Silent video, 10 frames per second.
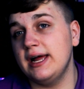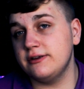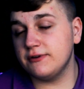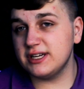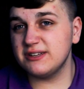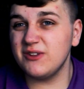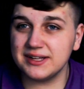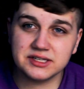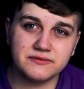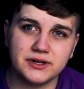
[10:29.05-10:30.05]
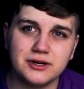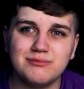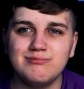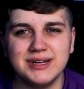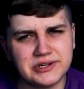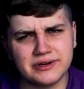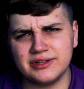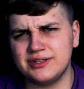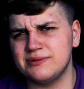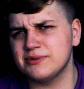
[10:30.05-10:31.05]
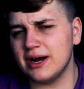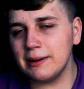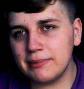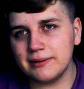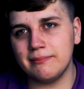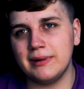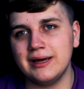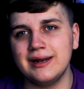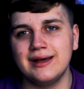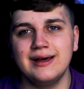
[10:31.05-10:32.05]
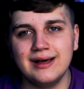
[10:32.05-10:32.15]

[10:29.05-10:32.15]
And if you guys have liked this video, make sure to hit that subscribe button, man.